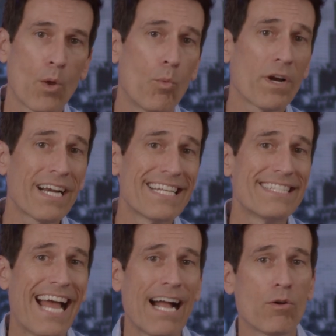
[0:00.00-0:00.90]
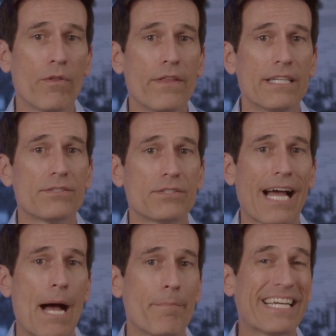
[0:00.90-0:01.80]
We're going to tackle this
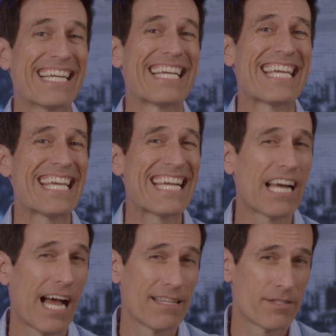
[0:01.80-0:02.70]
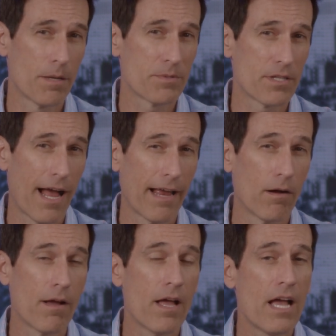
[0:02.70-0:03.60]
topic key concept style.